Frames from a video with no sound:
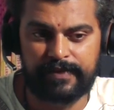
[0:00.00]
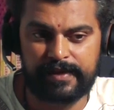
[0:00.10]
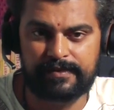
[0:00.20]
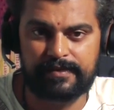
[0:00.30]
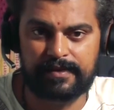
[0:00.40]

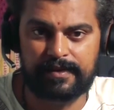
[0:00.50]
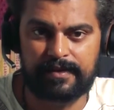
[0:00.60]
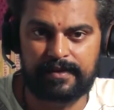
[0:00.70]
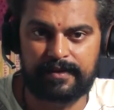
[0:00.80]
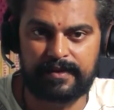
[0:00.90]
wealth
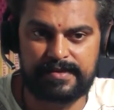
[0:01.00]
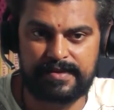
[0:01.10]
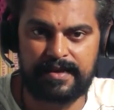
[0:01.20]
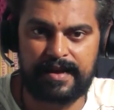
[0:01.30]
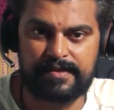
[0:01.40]
is
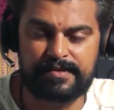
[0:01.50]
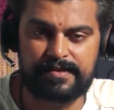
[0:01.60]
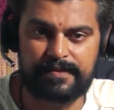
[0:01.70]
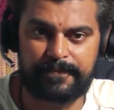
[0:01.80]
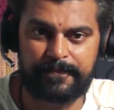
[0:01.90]
seen as